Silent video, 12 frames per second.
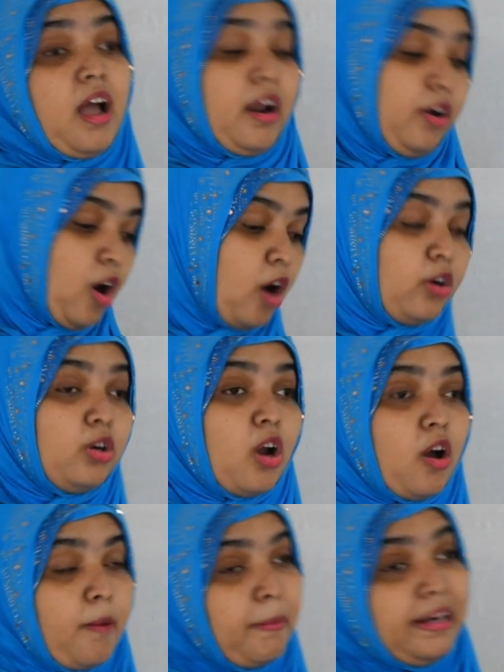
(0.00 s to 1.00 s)
Not
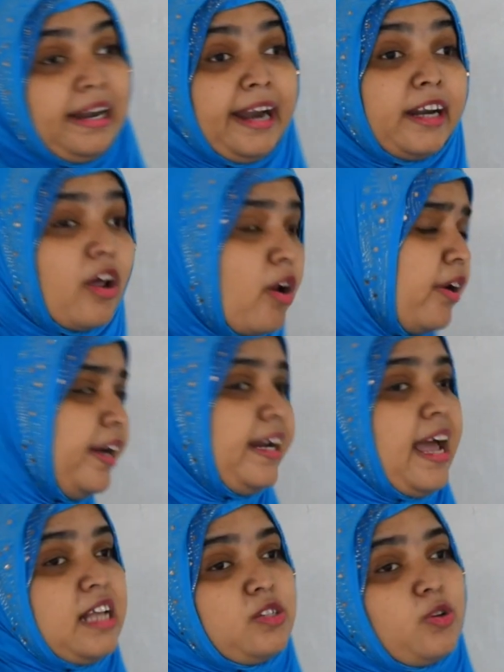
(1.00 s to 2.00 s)
now, but later on it
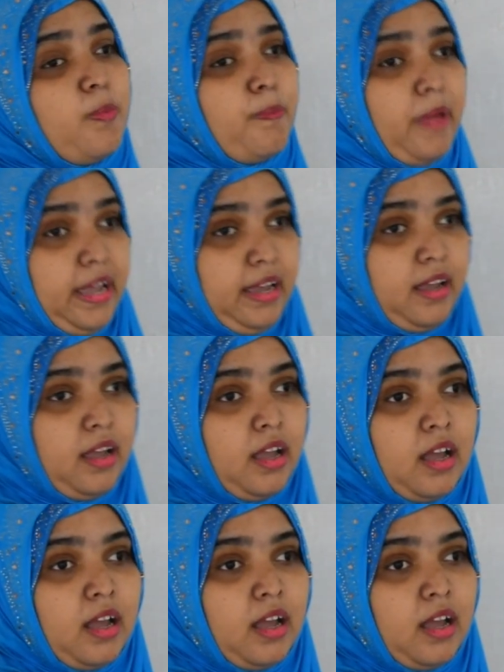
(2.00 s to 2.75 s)
has to pay.